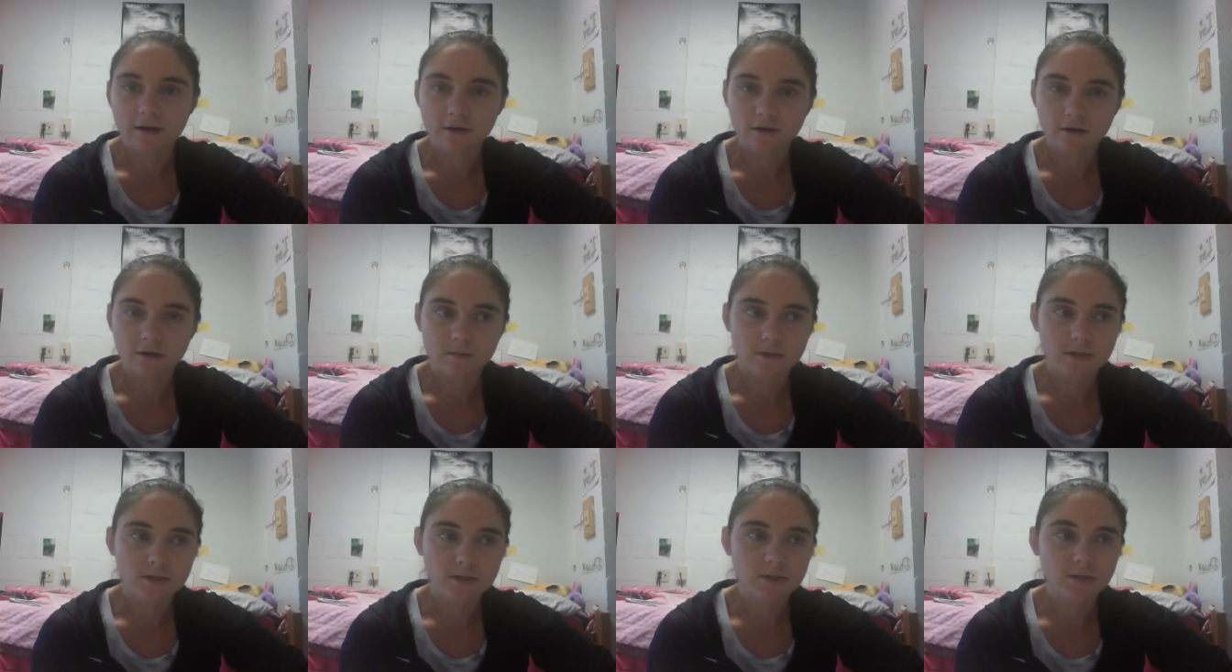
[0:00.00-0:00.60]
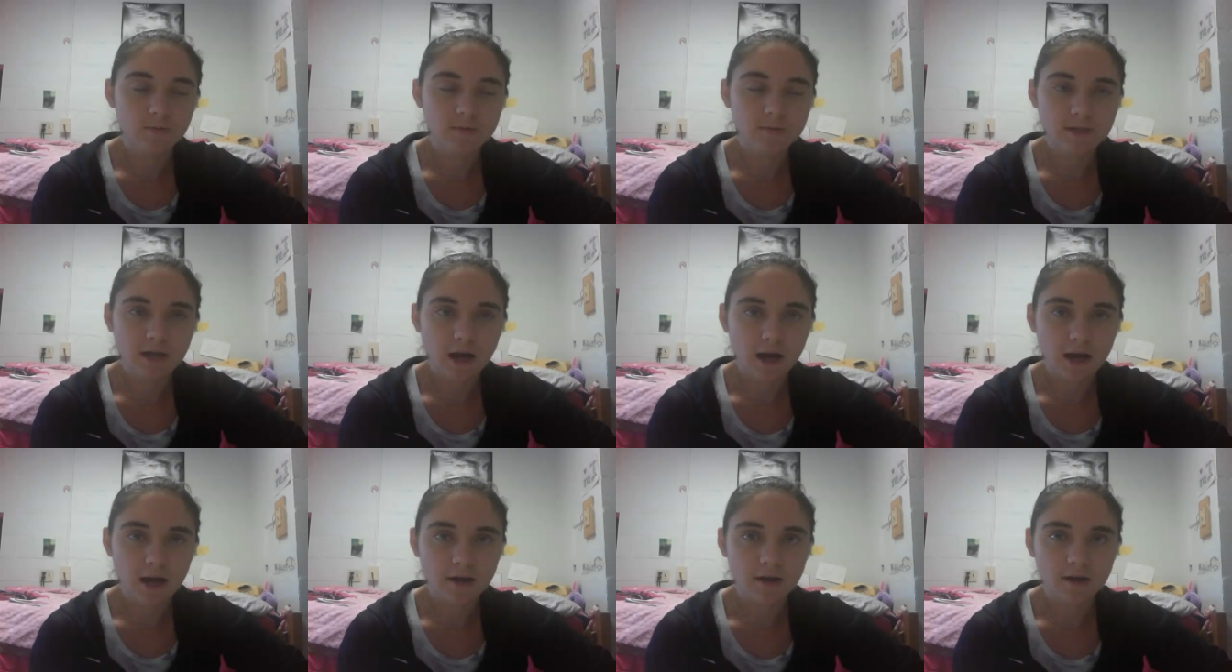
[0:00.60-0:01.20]
You're going to be super
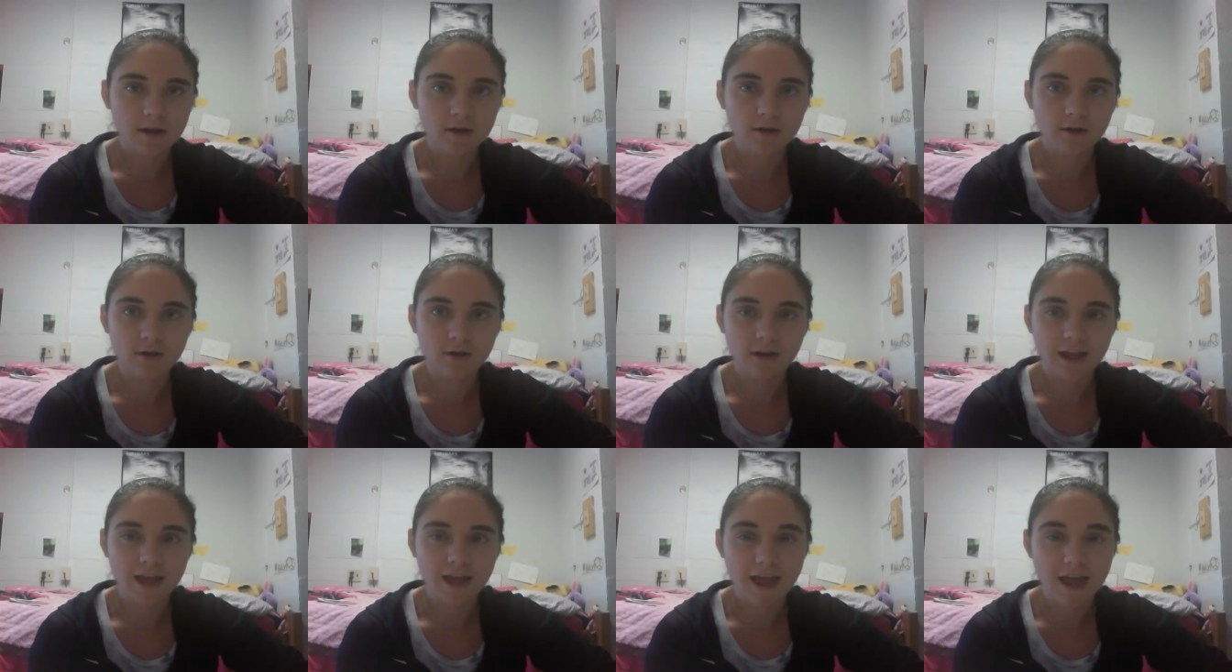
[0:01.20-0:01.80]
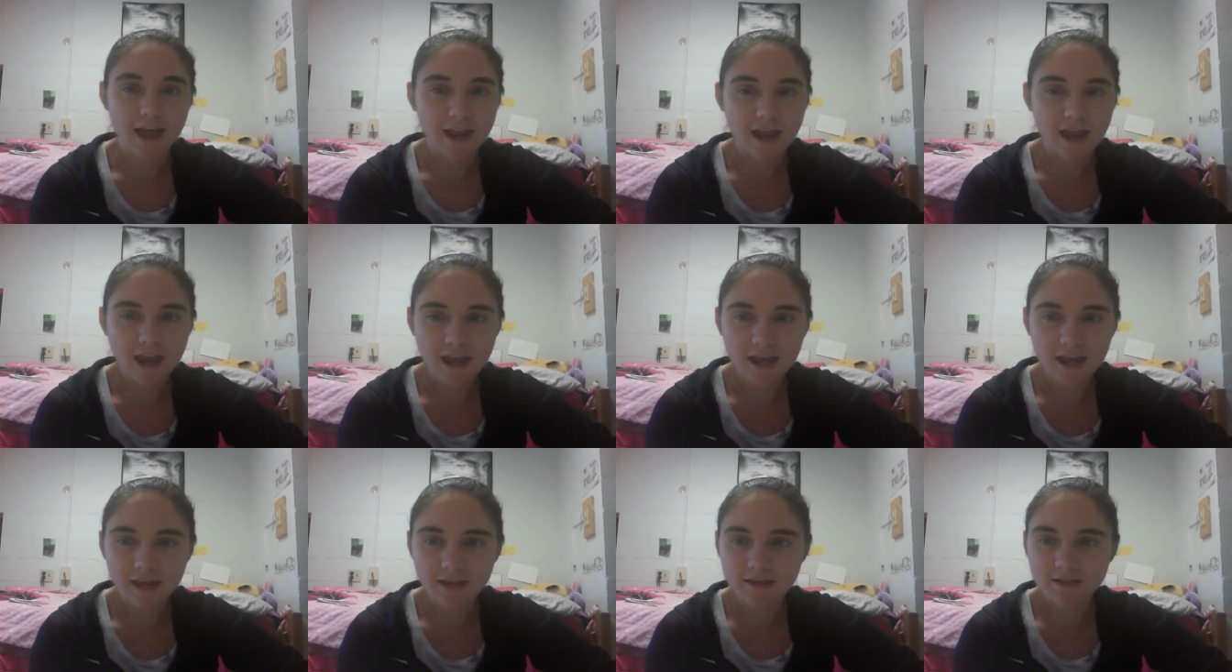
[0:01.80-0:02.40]
tired, you get
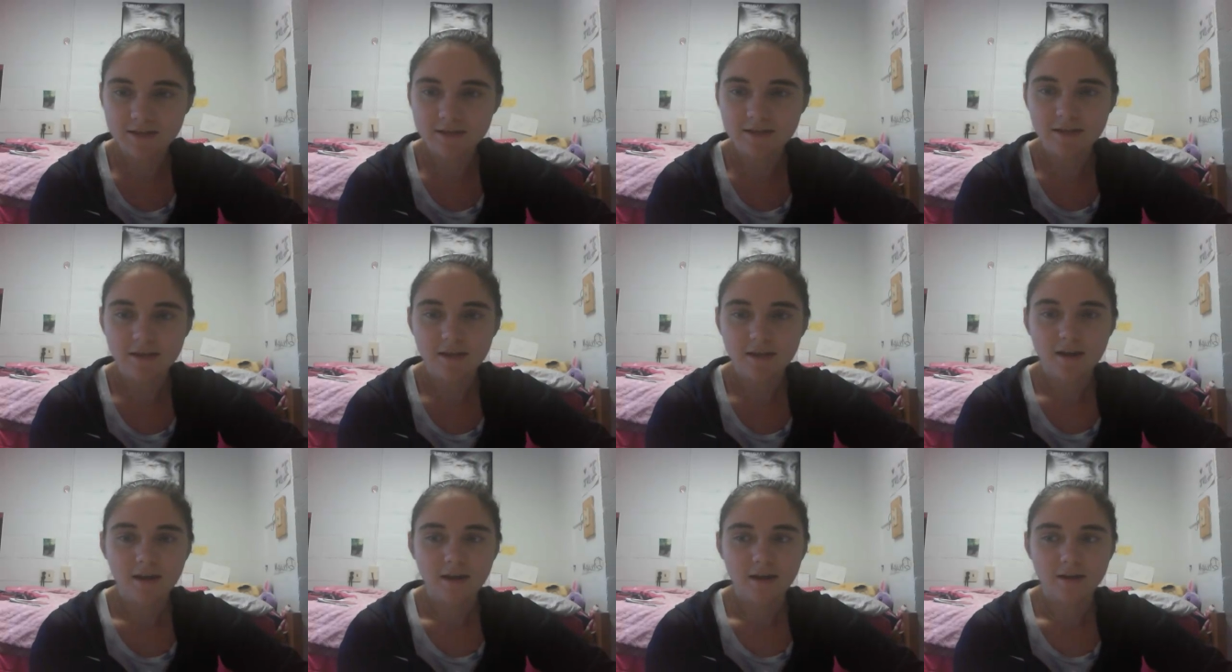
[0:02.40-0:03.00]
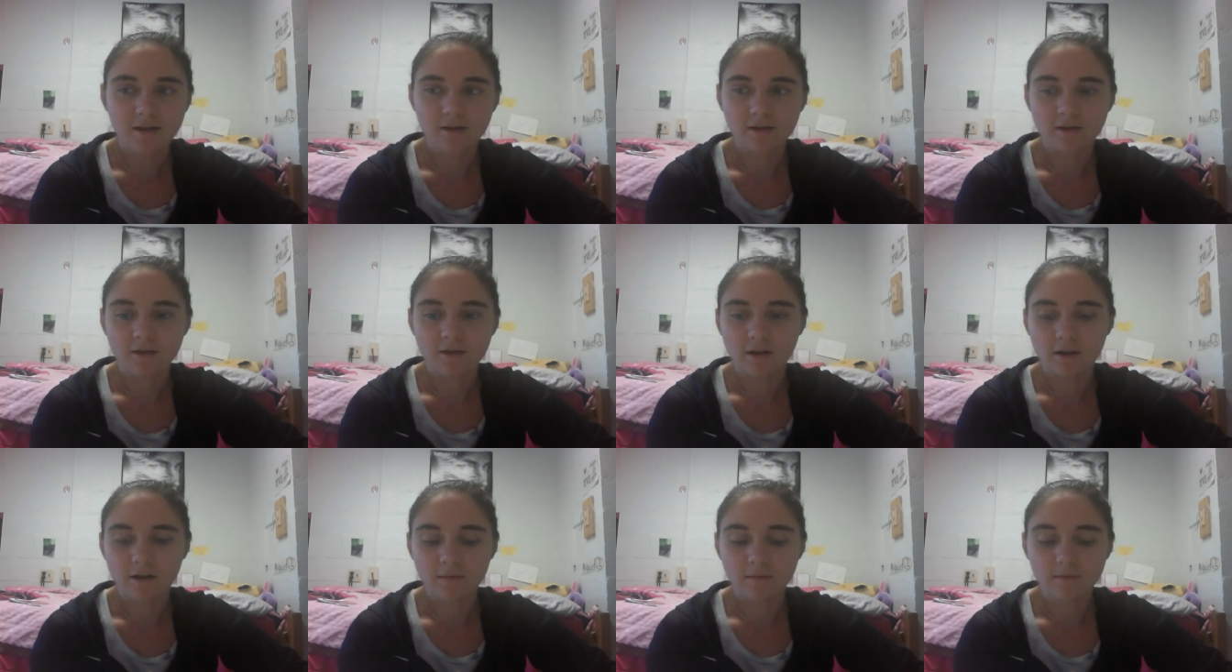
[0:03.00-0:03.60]
headaches,
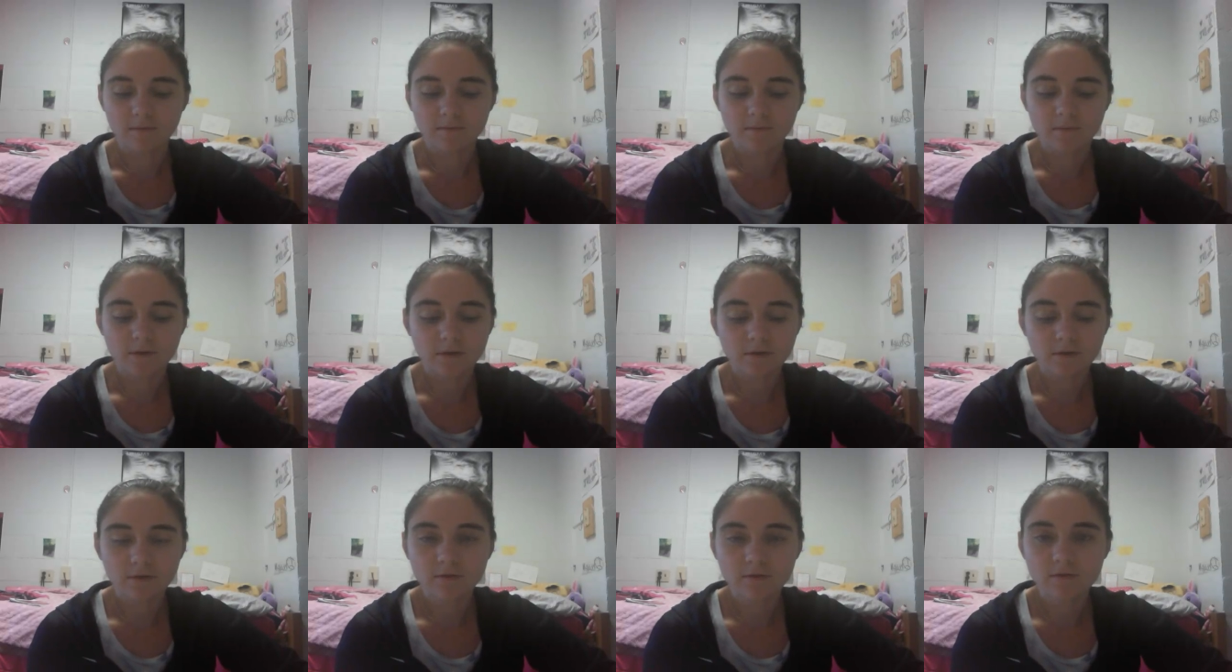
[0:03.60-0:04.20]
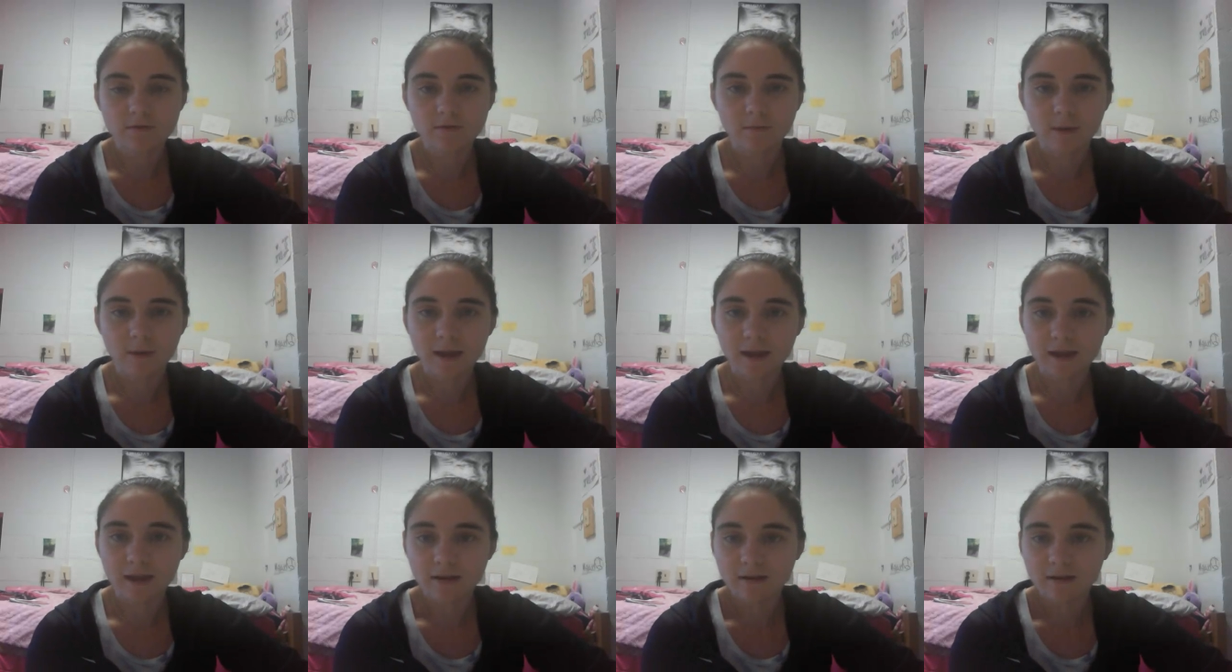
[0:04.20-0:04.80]
you'll lose
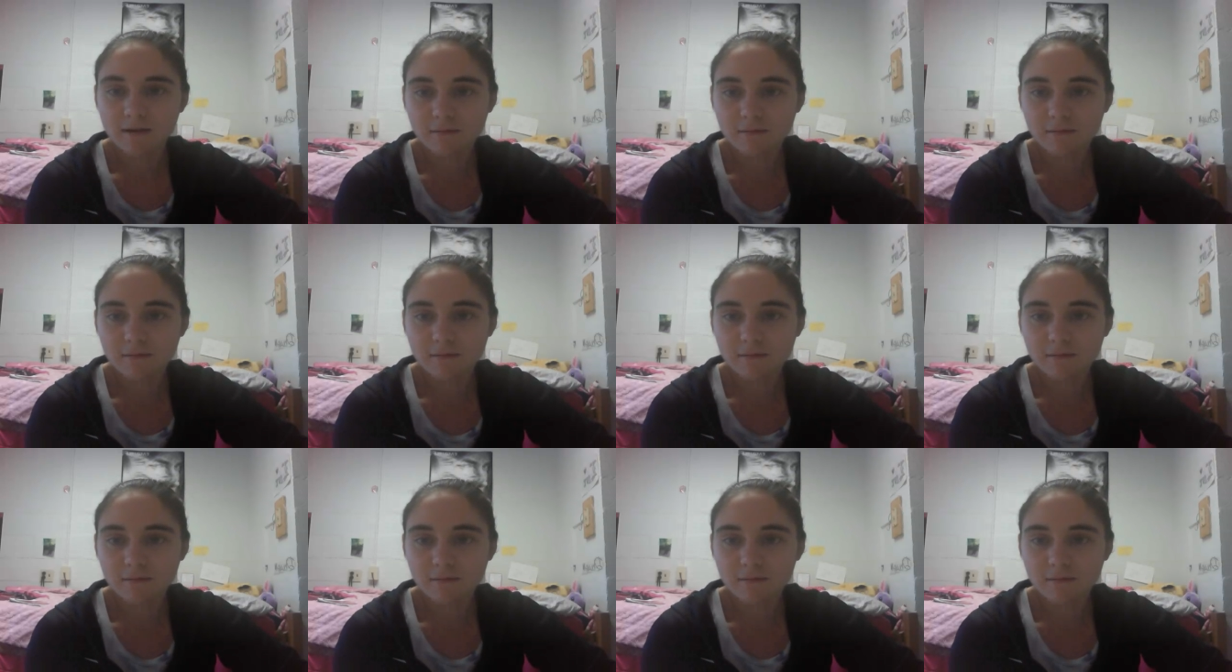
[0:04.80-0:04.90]
weight